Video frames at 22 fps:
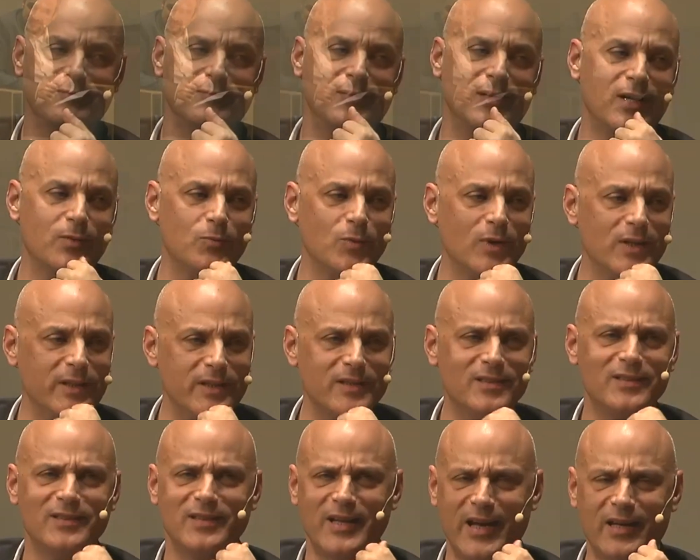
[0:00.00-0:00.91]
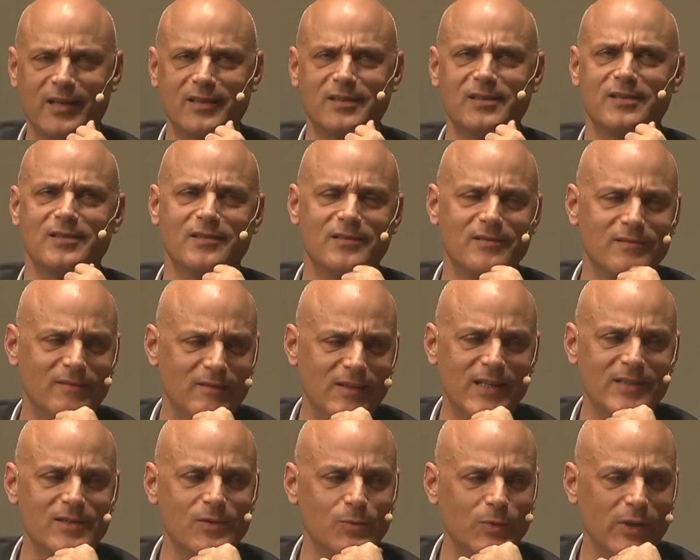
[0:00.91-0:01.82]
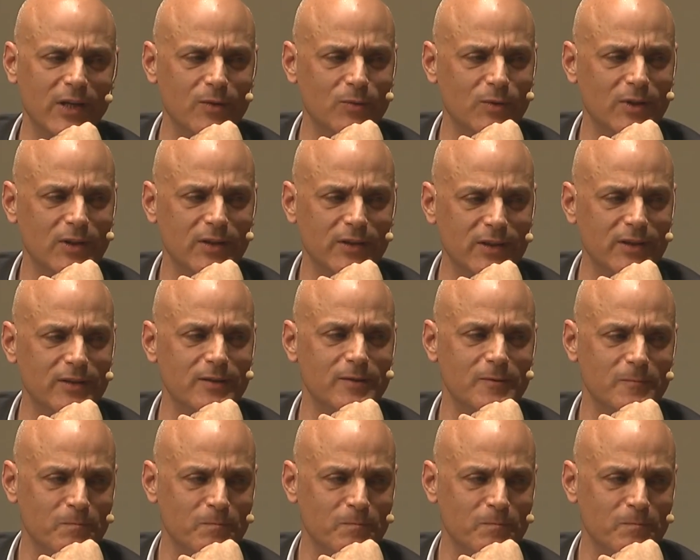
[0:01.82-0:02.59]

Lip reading: I wanted text. That's what I wanted.